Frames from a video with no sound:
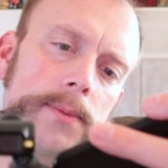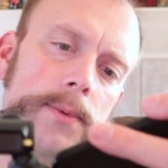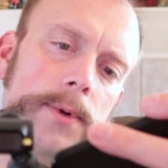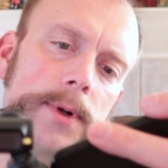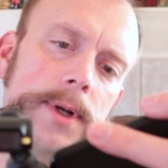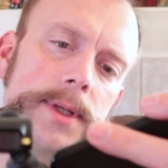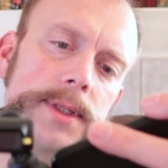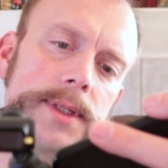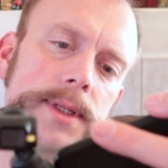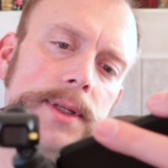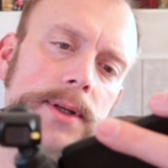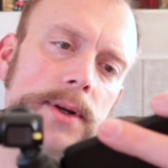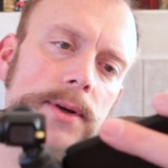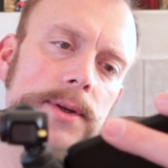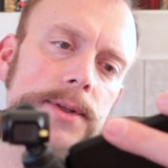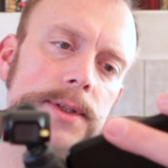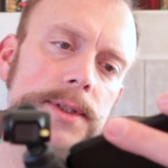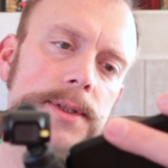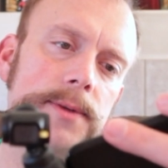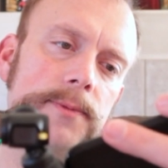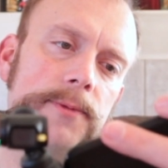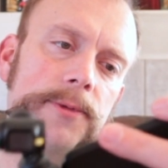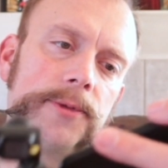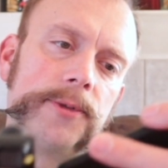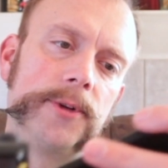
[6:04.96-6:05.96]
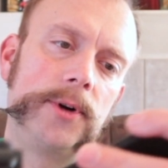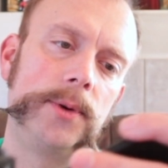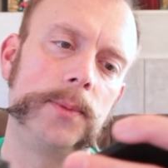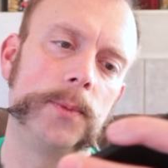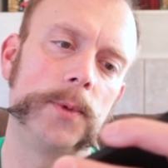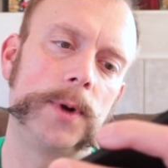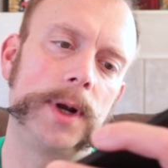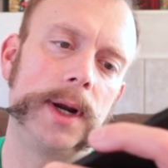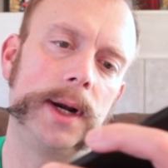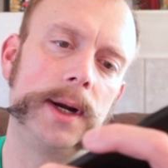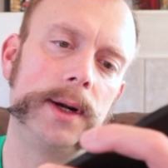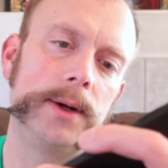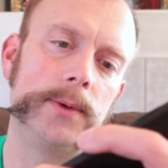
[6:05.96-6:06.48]
we're installing some
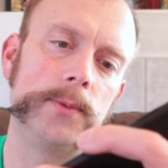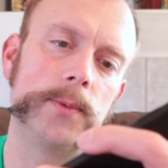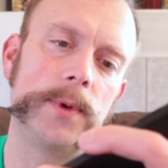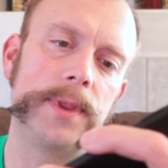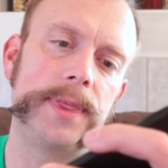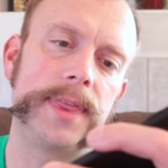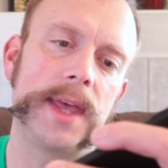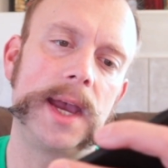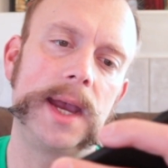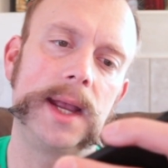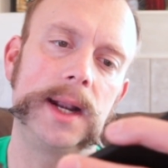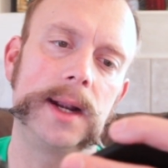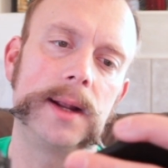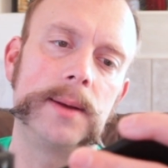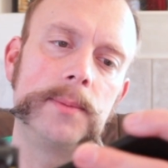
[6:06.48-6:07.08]
firmware, and with that,